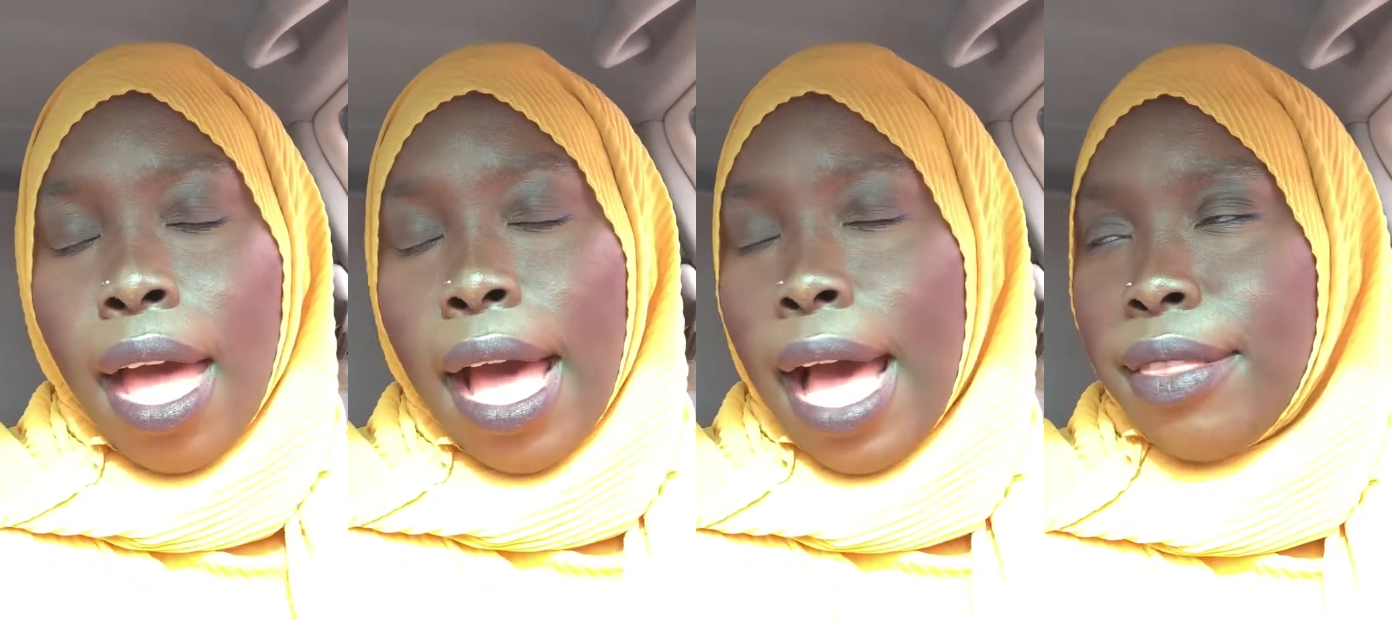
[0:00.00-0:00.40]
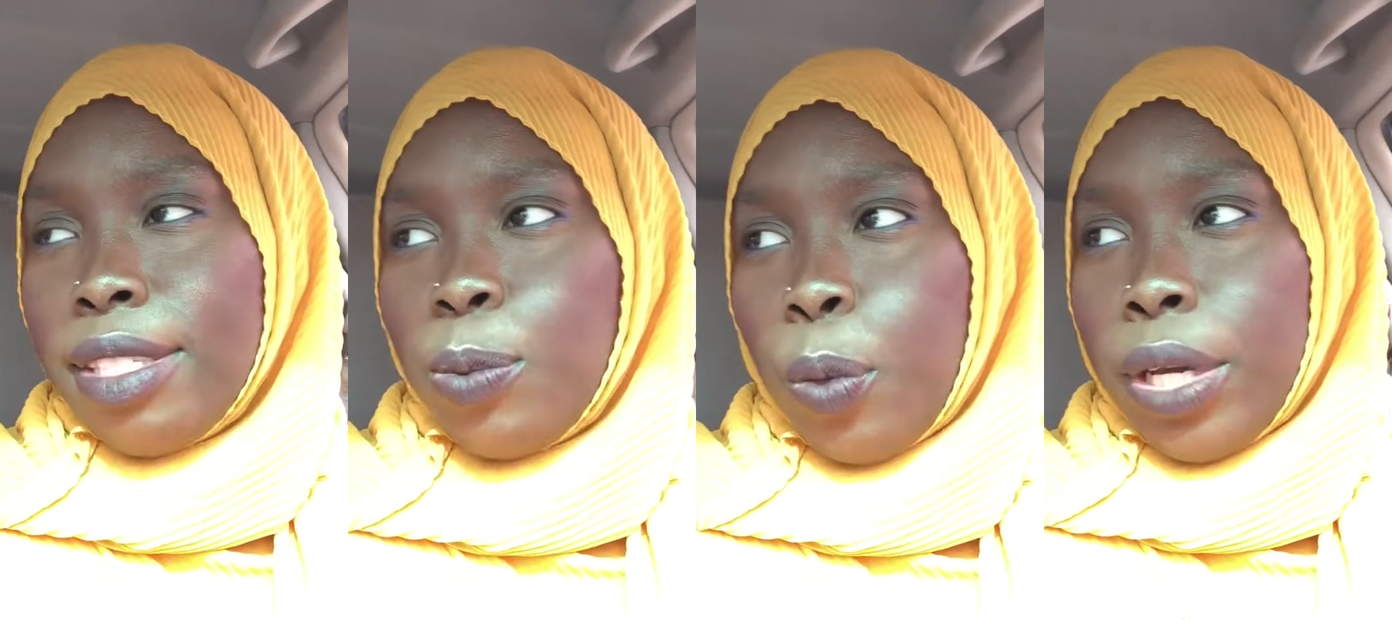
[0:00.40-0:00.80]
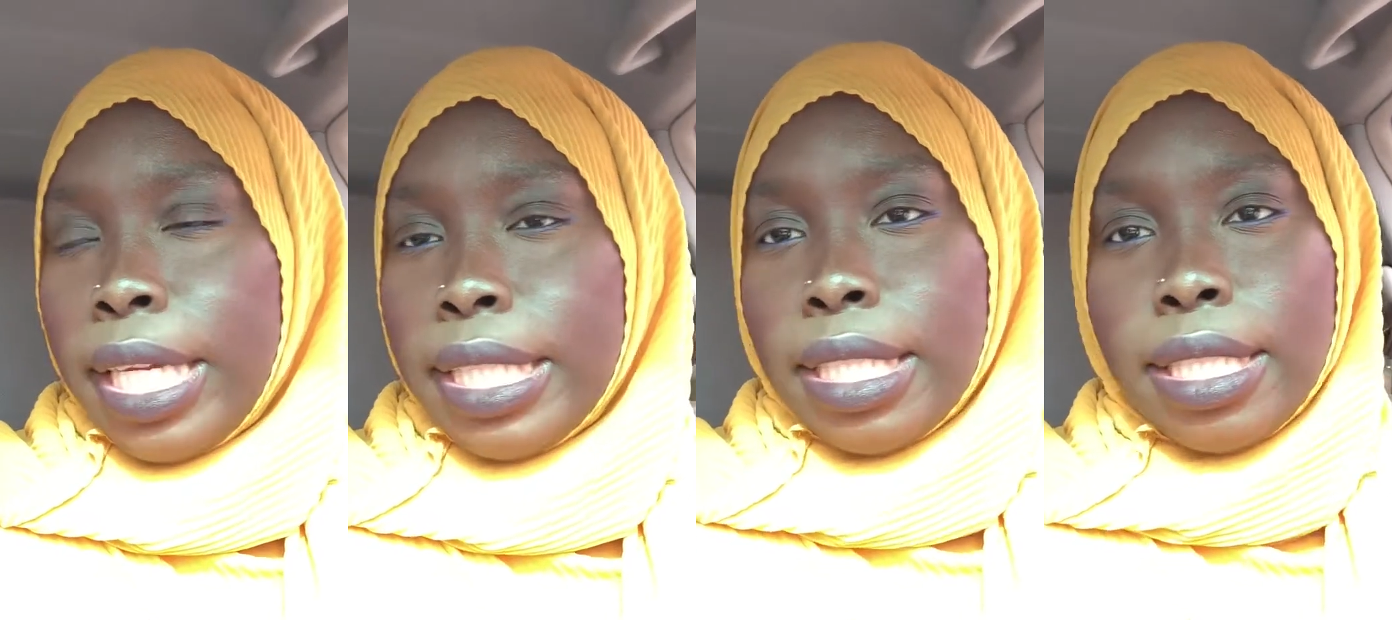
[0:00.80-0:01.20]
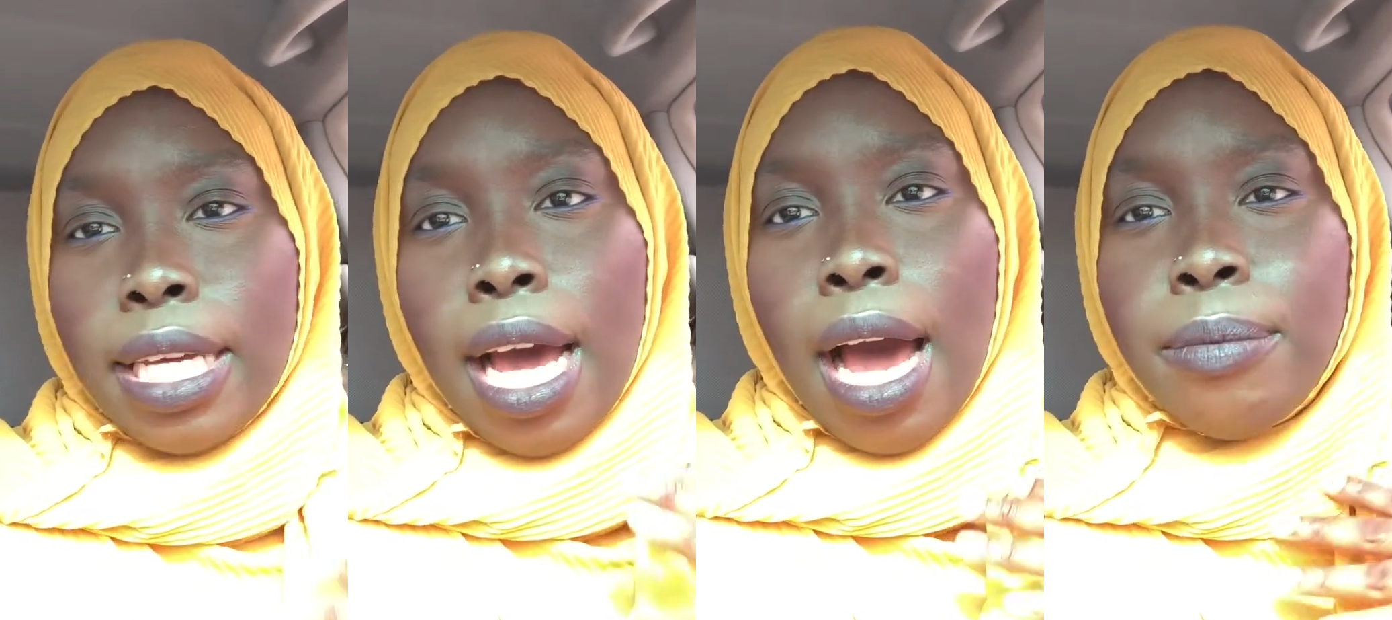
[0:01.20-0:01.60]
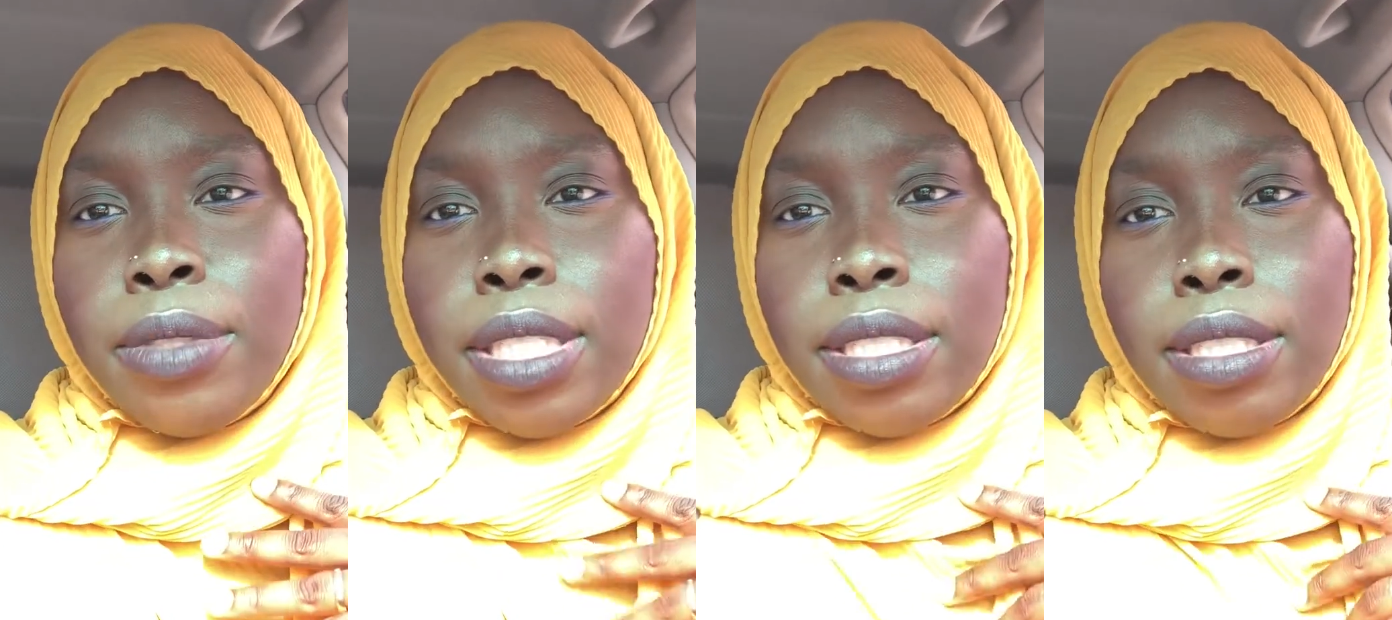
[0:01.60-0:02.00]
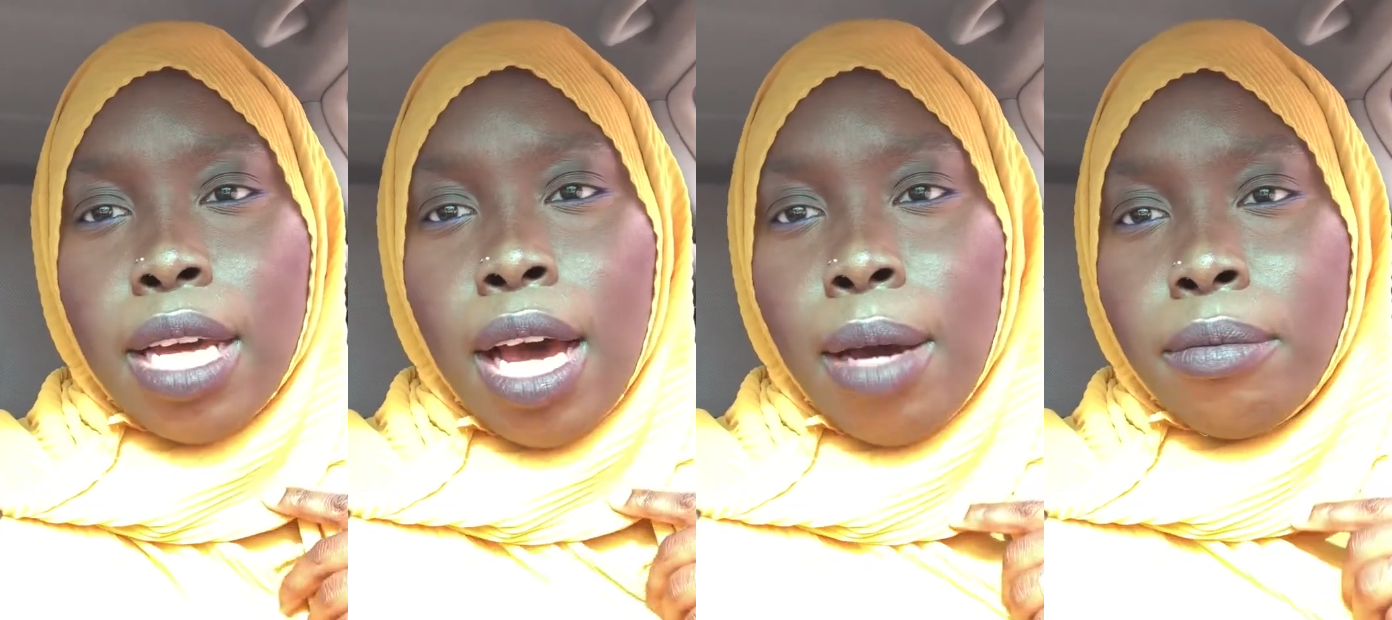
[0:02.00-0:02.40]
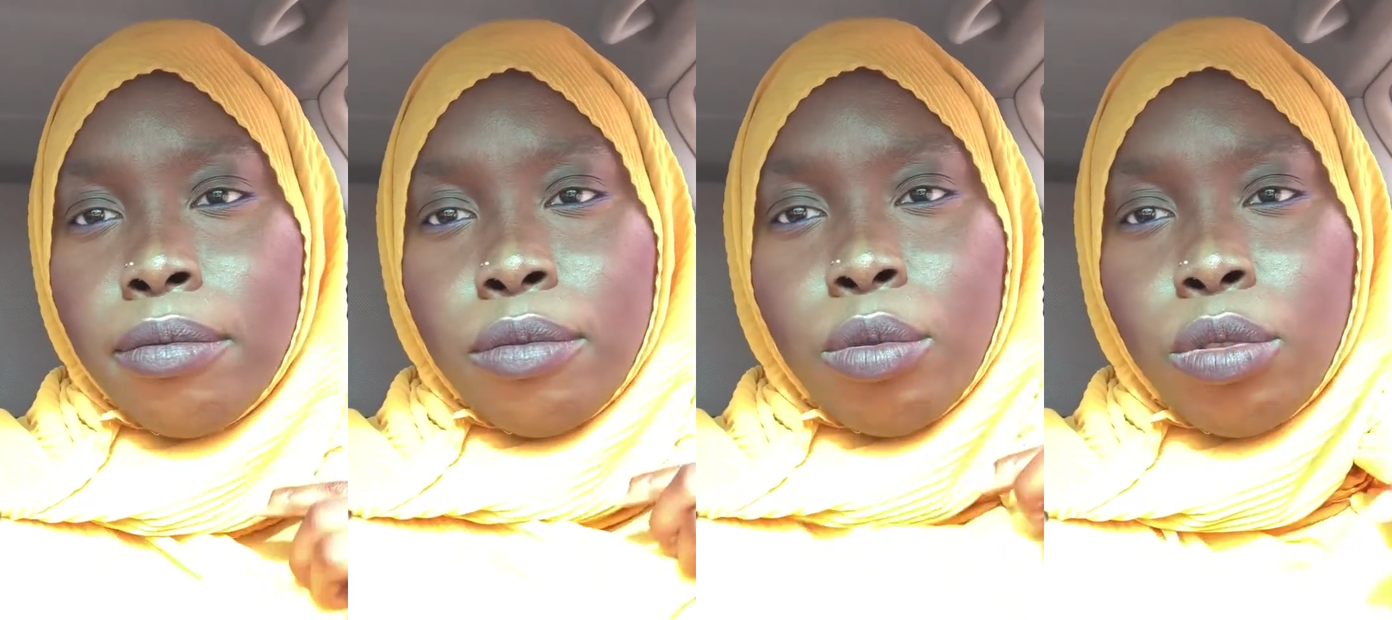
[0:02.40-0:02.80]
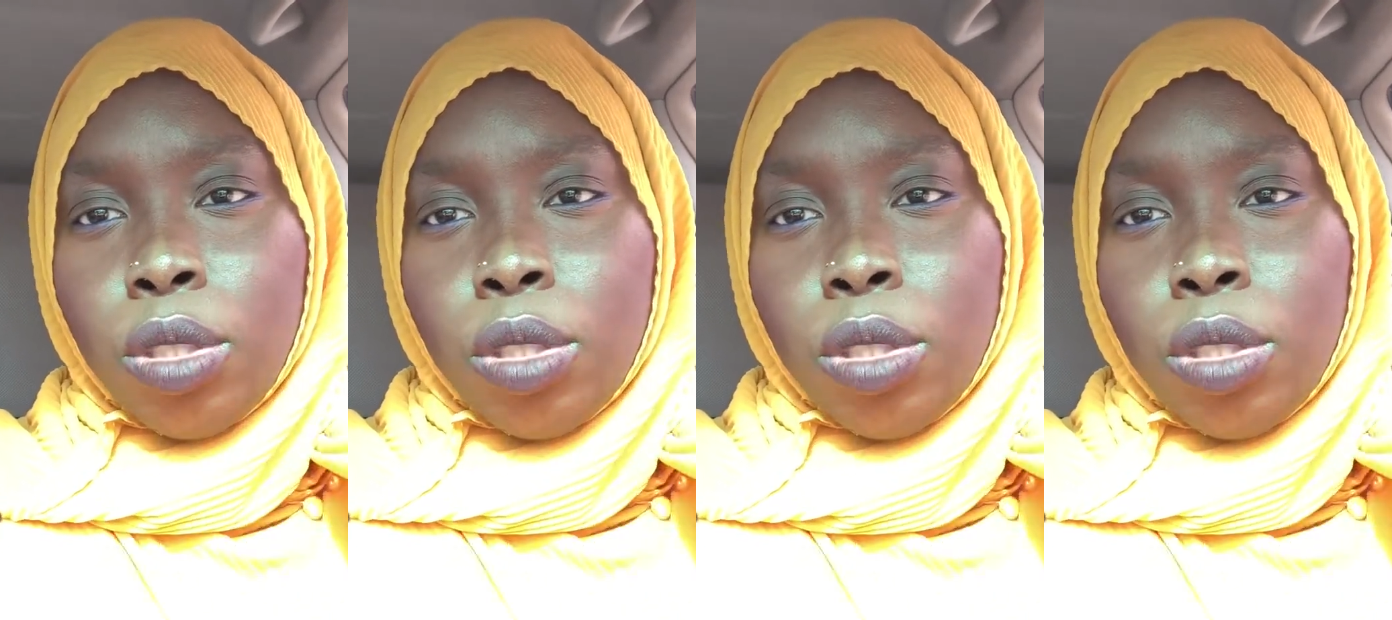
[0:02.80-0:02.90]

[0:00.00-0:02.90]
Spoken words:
at this point, I'm just trying